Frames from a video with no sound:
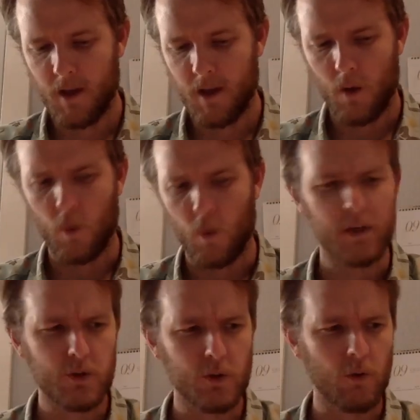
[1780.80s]
Where
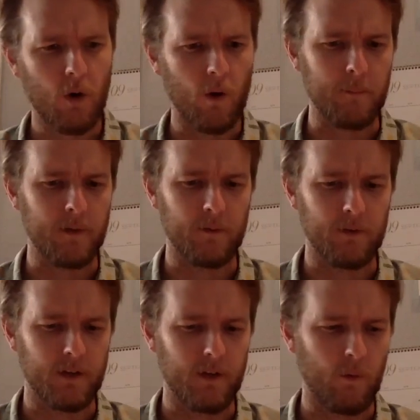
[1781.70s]
did you grow up?
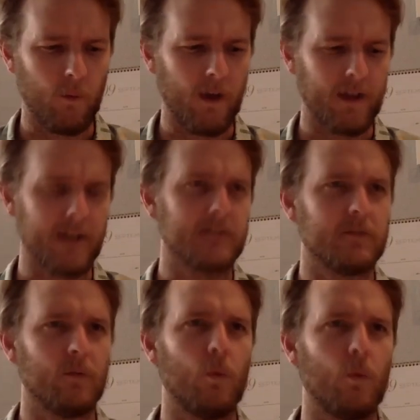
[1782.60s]
And, I
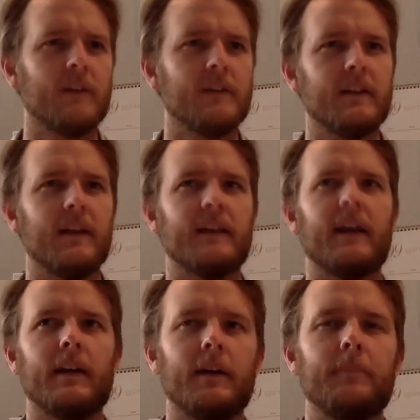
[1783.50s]
guess, what is it that
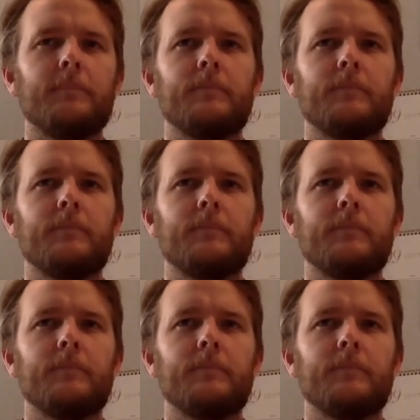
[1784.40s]
kind of,